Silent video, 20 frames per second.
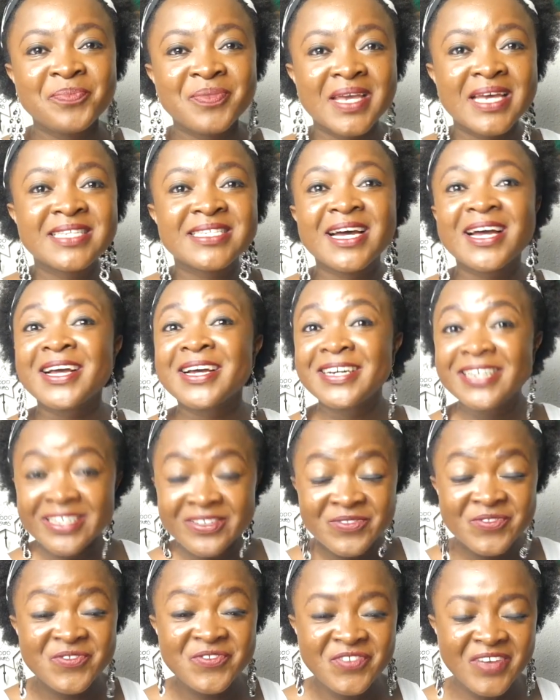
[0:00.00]
It's a
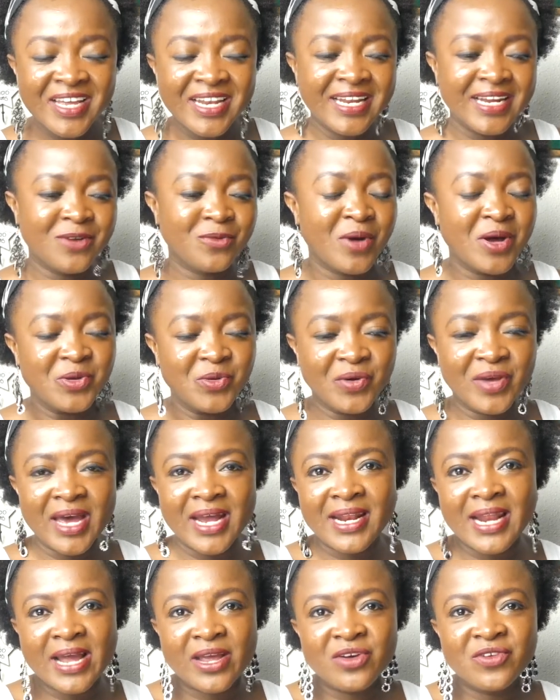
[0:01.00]
good feeling when you
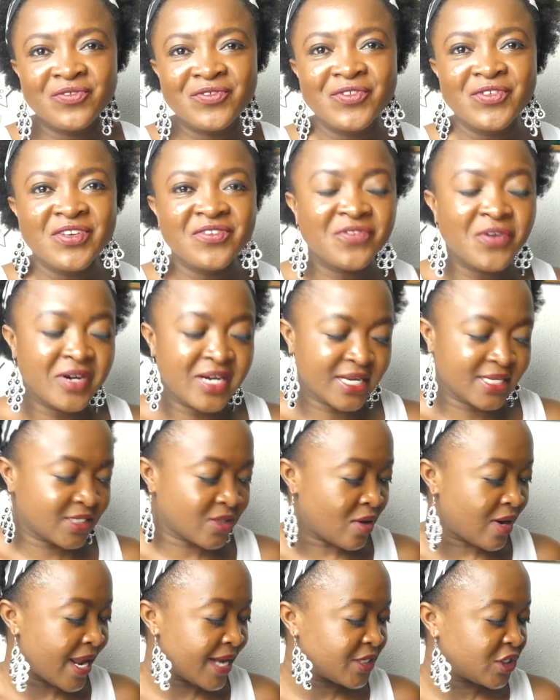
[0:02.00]
get like a fully funded
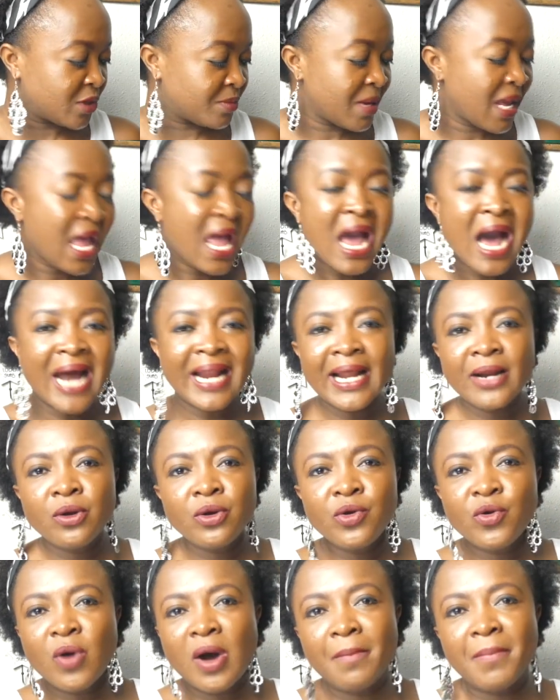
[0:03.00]
scholarship. And I
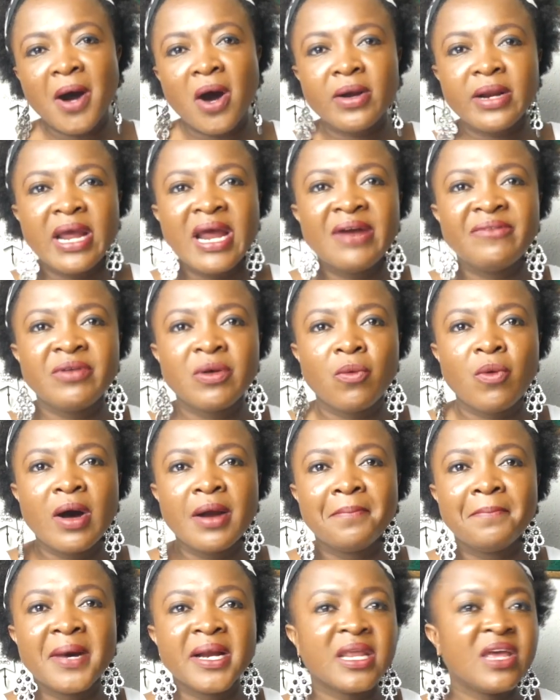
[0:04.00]
don't know about
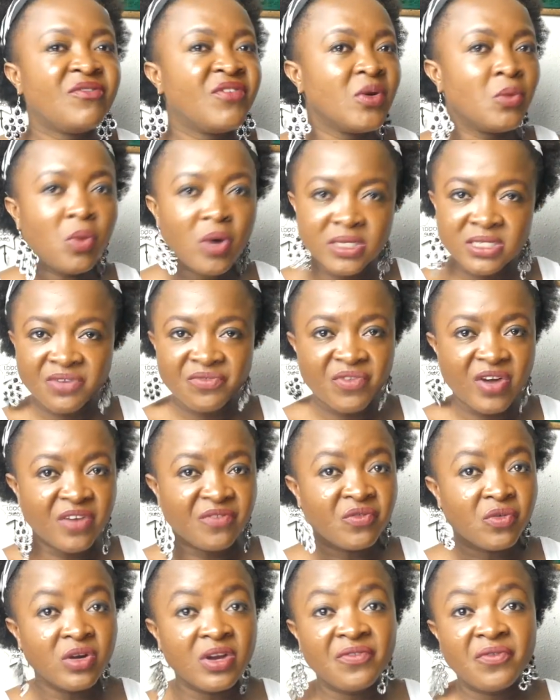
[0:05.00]
everyone, but if it wasn't for a
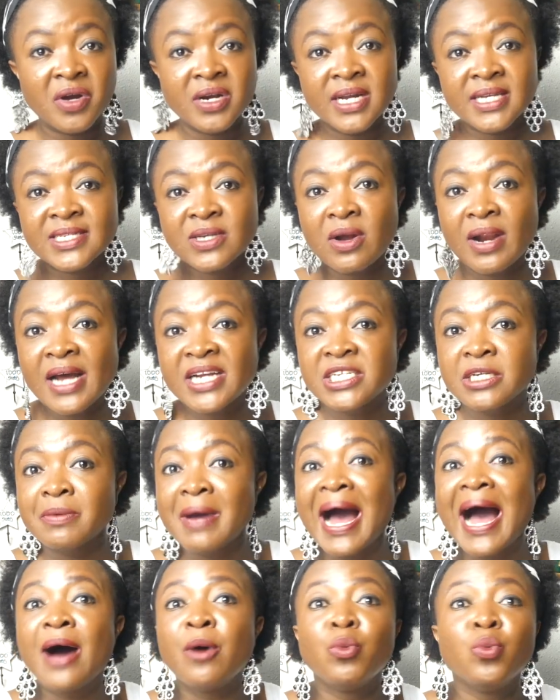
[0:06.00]
fully funded scholarship,
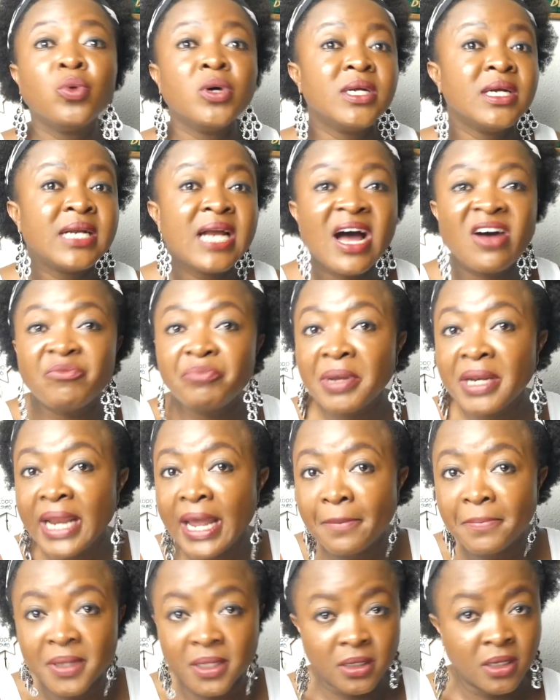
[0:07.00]
I wouldn't have been
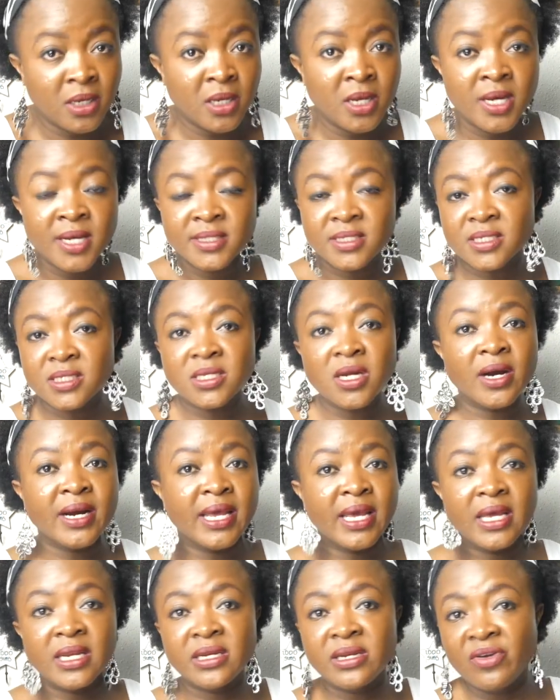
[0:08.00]
able to study
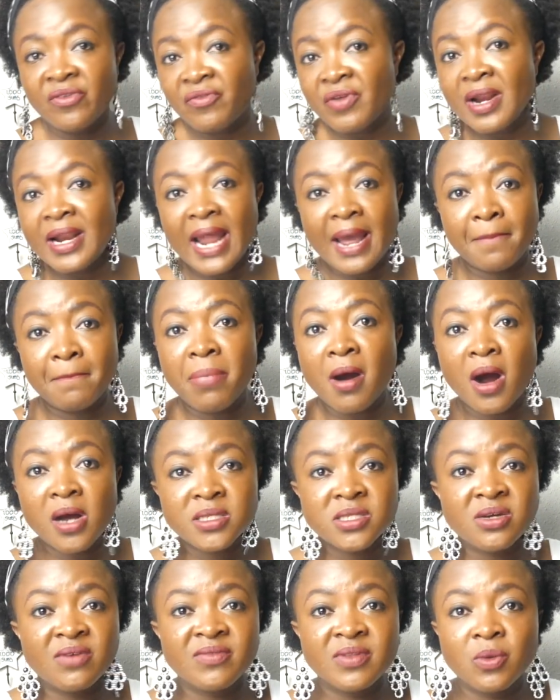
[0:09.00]
in different like
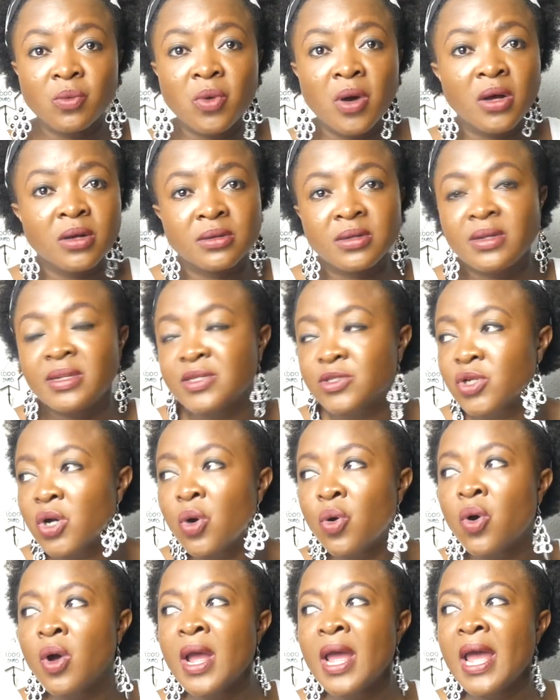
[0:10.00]
parts of the world.
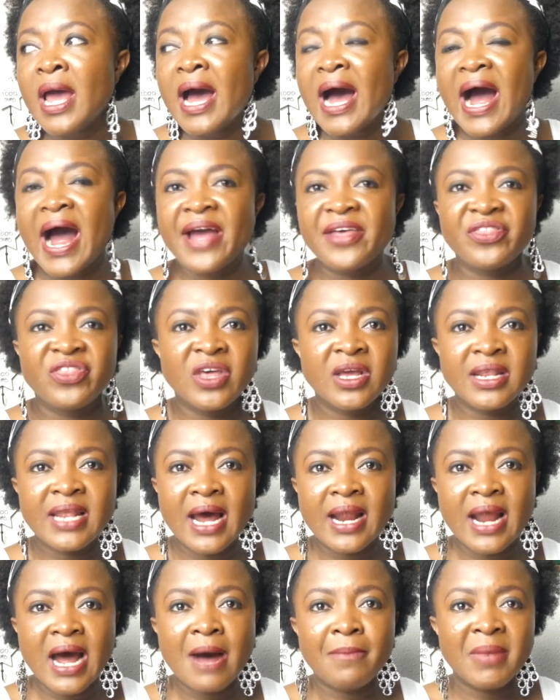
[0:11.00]
So I think
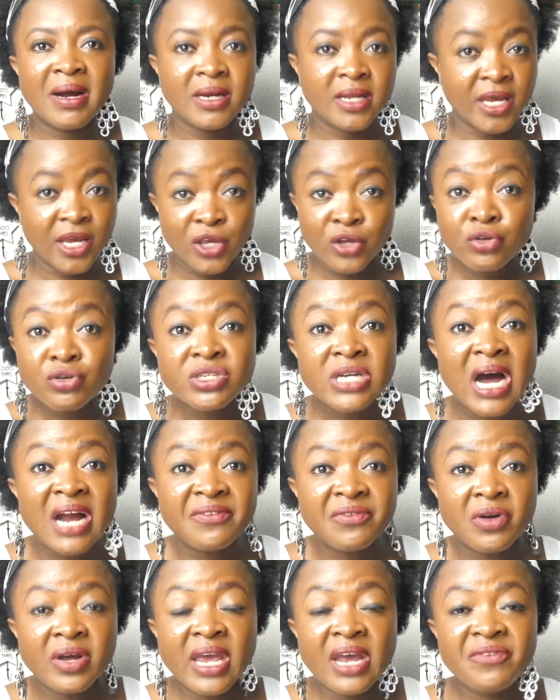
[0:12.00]
that I'm a huge
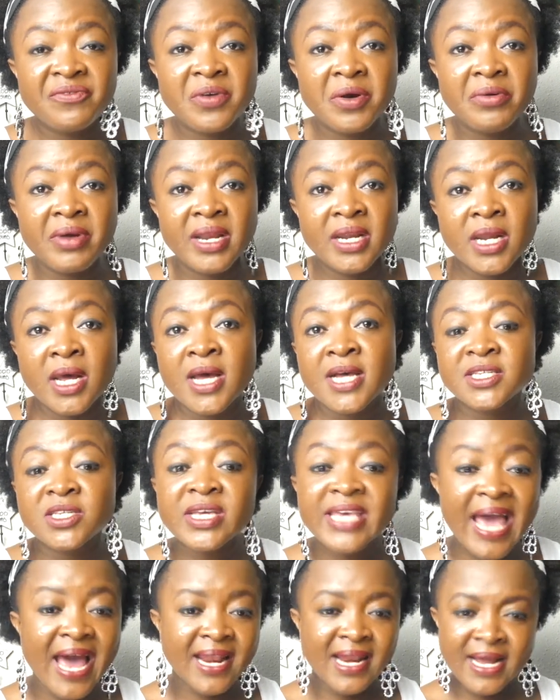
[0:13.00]
advocate for it. So
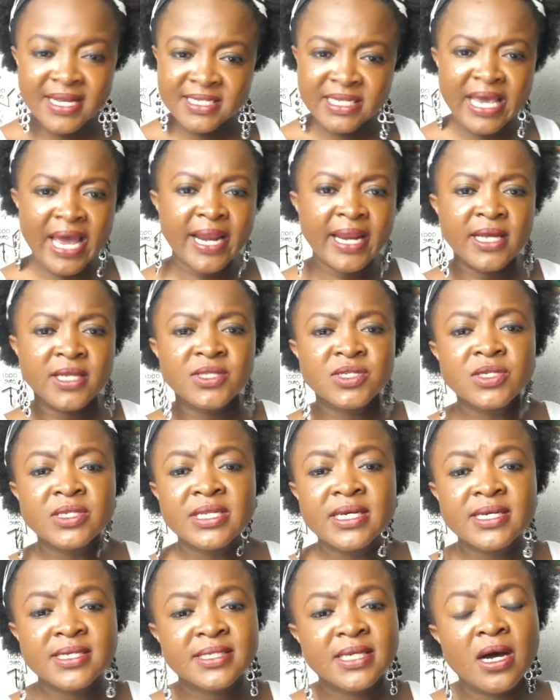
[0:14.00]
yeah, let's get into
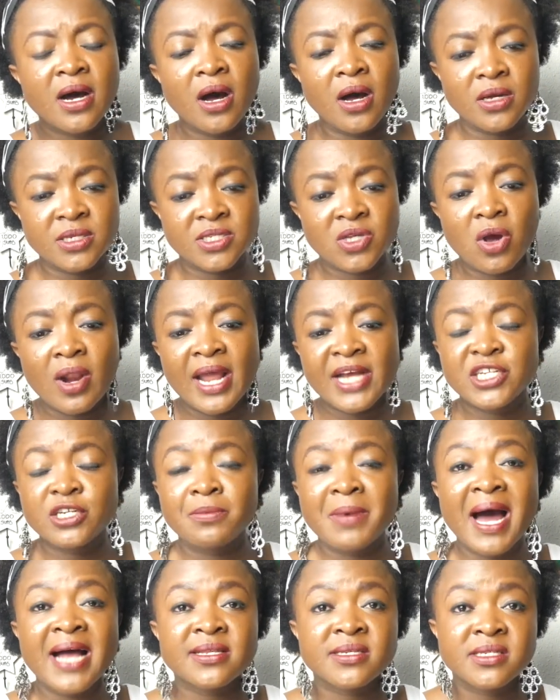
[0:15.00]
this scholarship
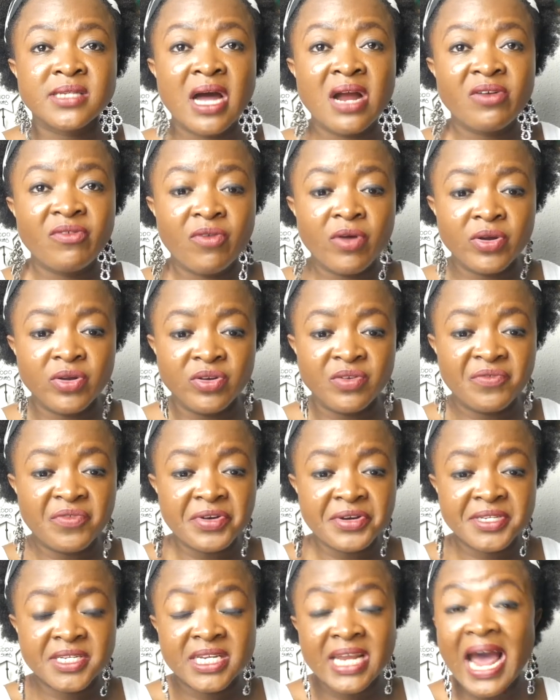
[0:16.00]
at Stanford
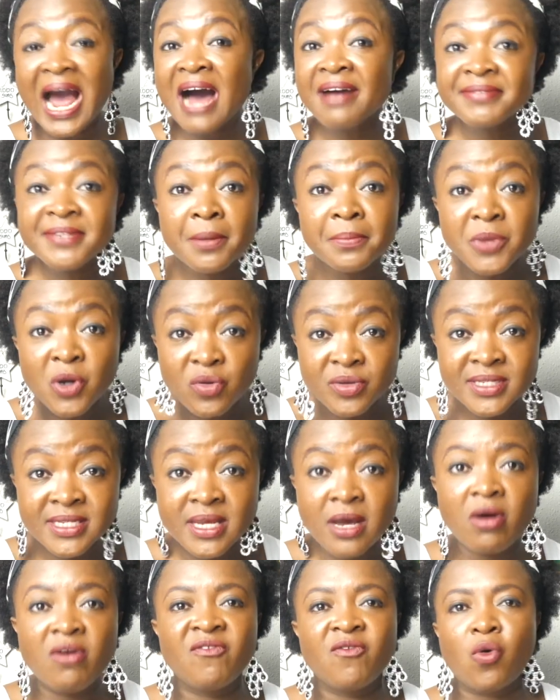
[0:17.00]
University. I have some notes
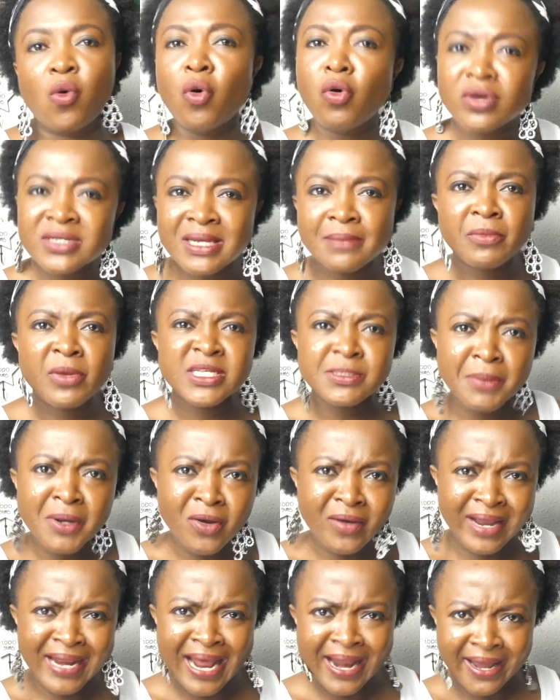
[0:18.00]
here. Of course, I'm going to be
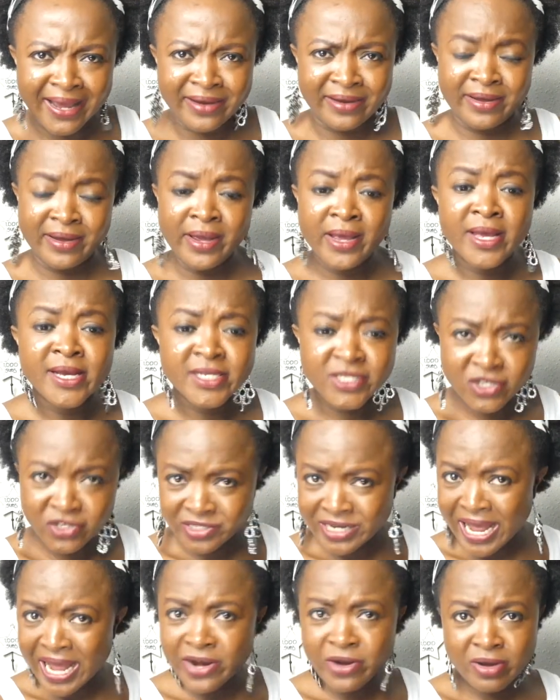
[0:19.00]
looking at it so
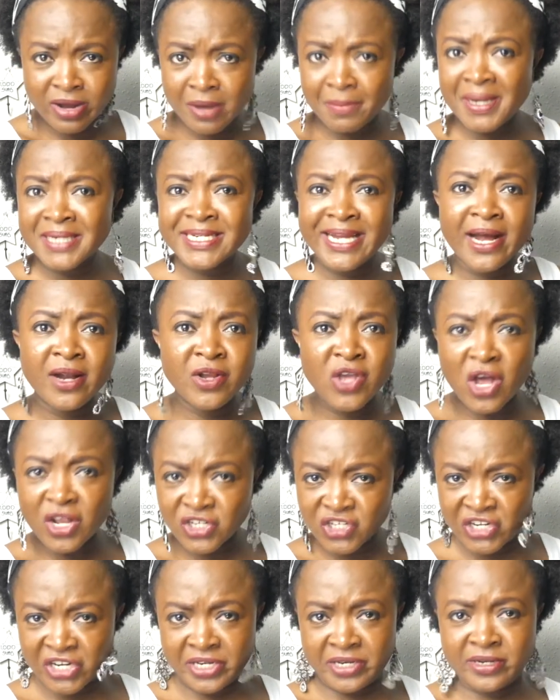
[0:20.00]
that I don't come and tell you all
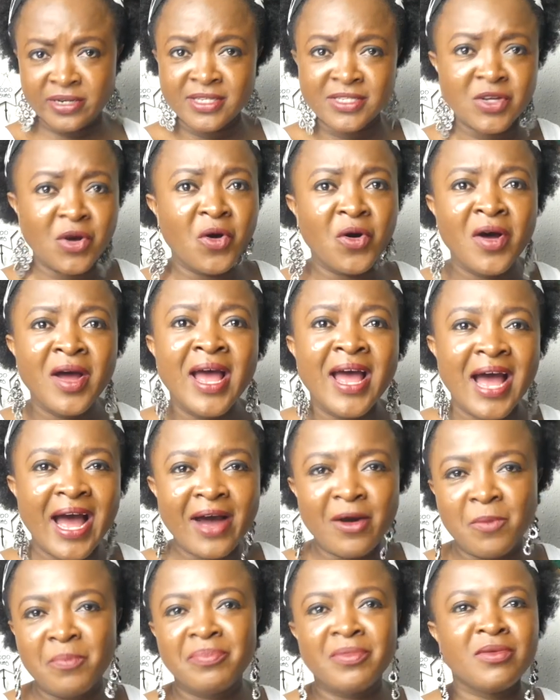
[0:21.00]
shit. So,
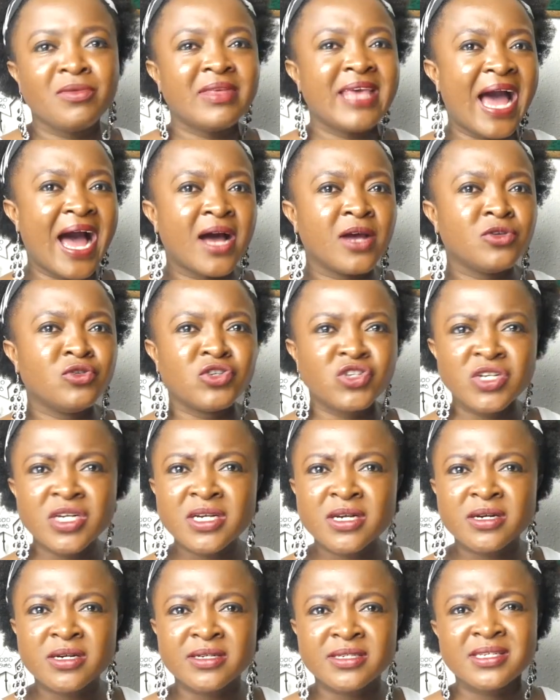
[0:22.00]
oh yeah, you shouldn't
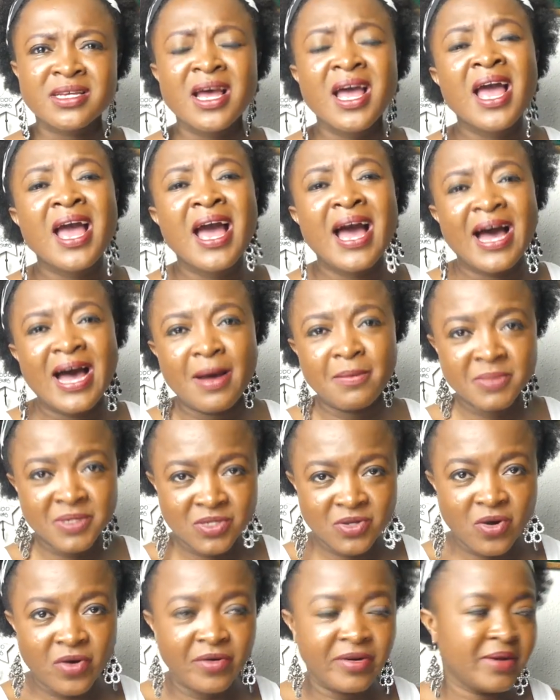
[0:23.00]
curse. I'm
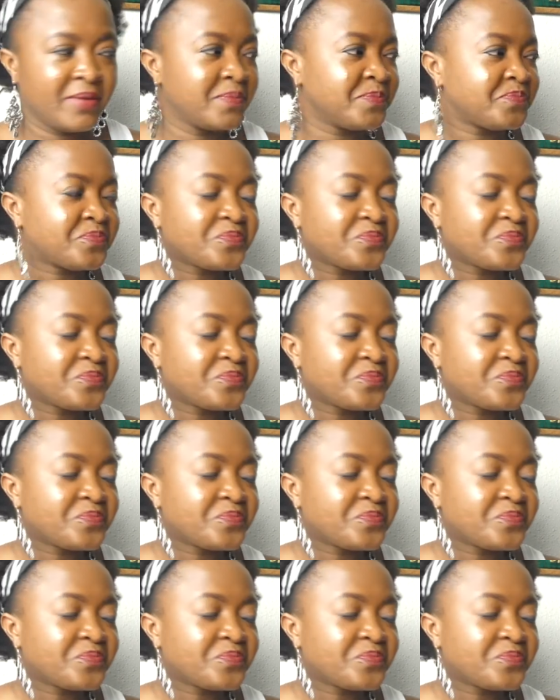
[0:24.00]
sorry.